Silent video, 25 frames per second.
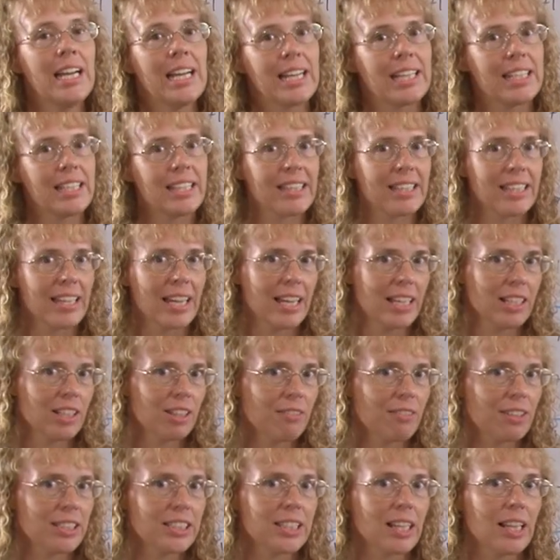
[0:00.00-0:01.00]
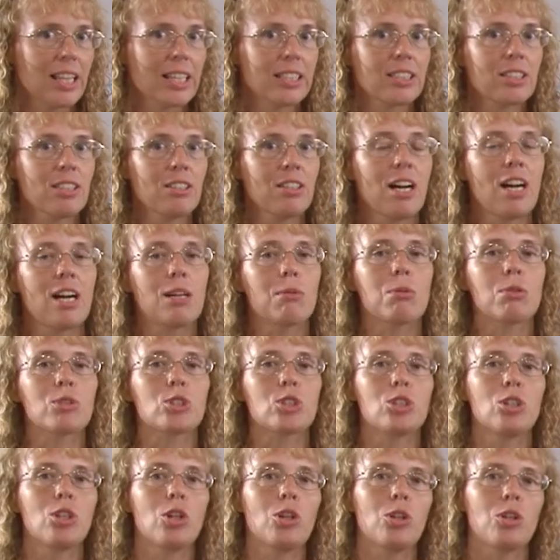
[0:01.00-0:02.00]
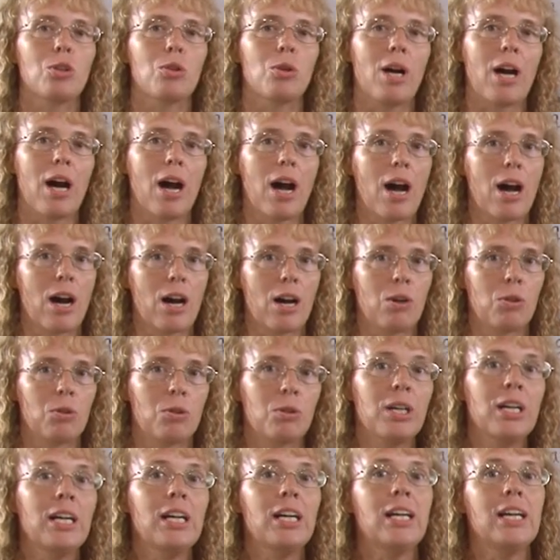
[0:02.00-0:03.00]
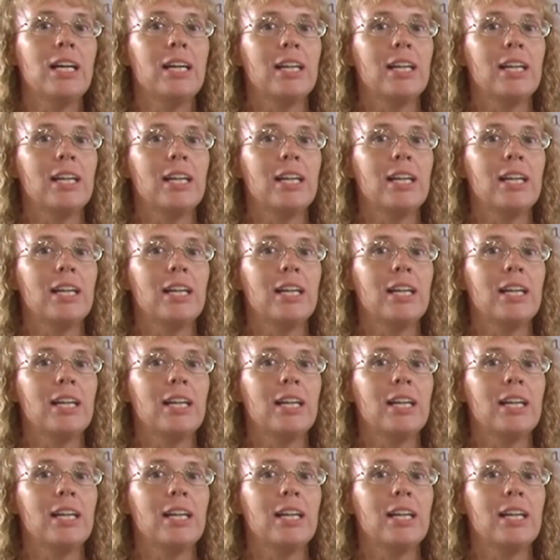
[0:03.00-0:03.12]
And in the end of this lesson I will show you how